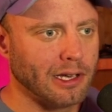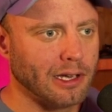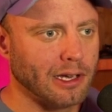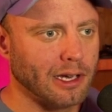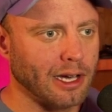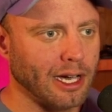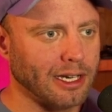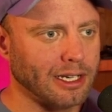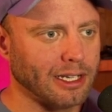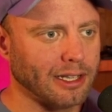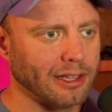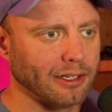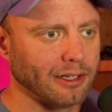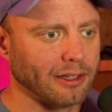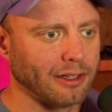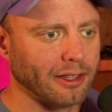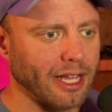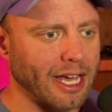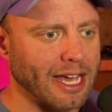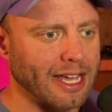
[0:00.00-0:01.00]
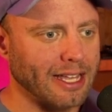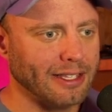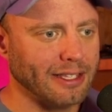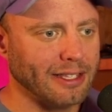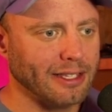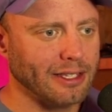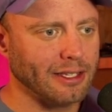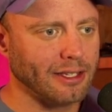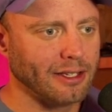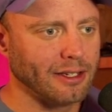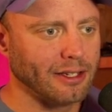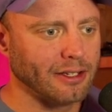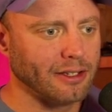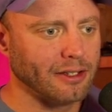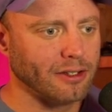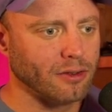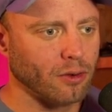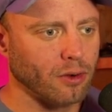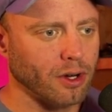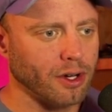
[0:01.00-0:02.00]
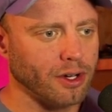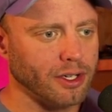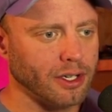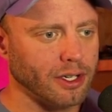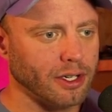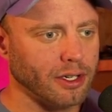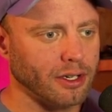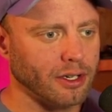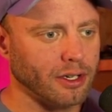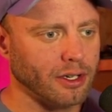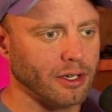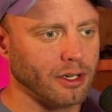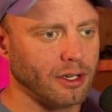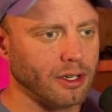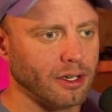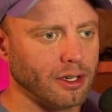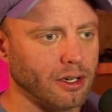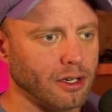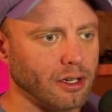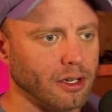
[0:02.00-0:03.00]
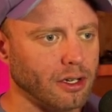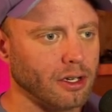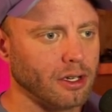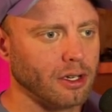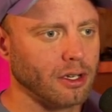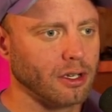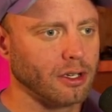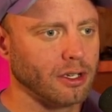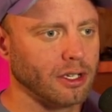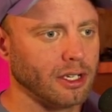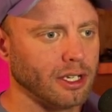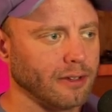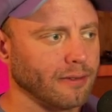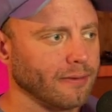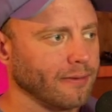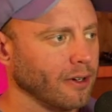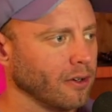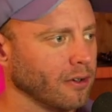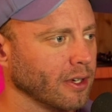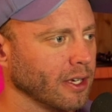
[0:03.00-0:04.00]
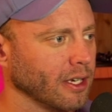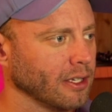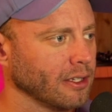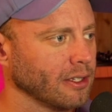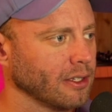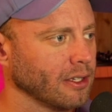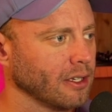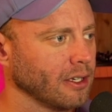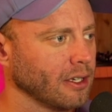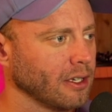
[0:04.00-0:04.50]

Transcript: I did the lens distortion defocus.